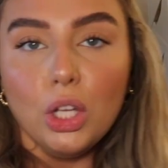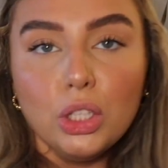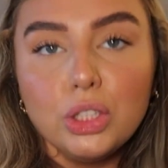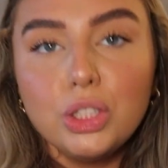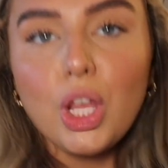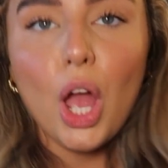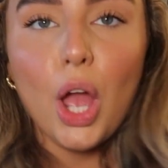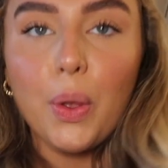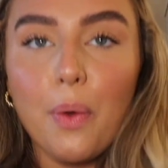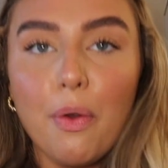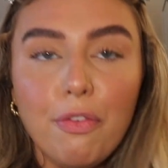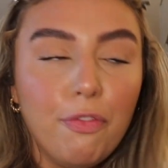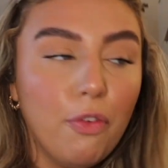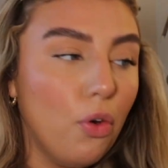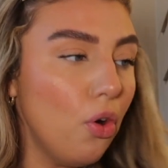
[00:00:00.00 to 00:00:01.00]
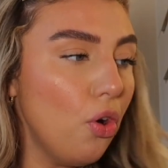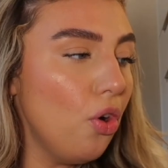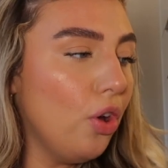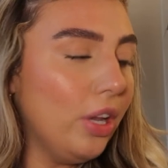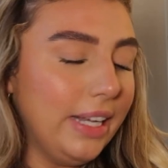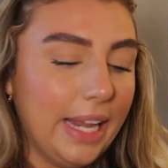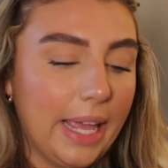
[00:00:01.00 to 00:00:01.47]
So
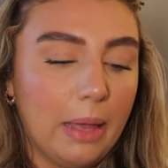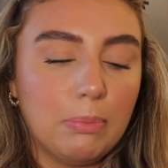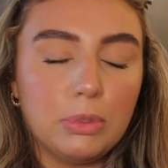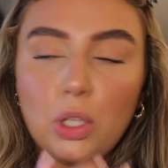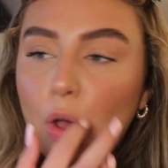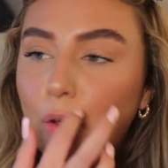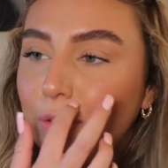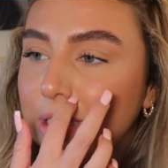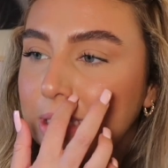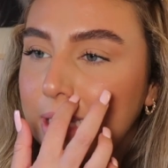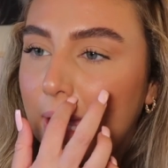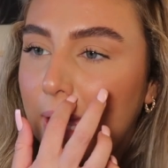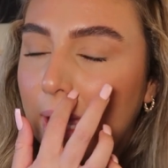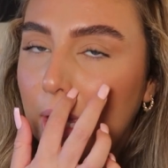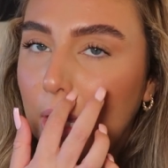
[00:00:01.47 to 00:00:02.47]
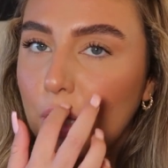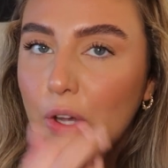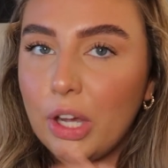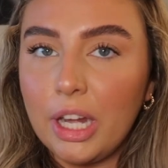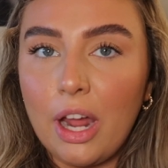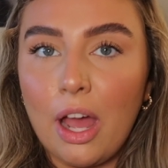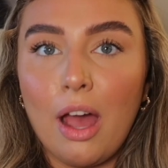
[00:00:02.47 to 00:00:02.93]
for lips, obviously you're
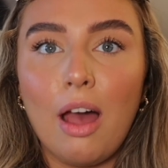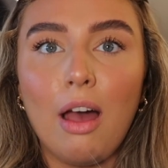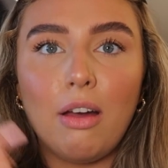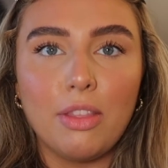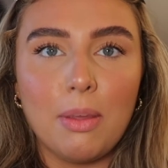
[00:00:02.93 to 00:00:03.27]
gonna,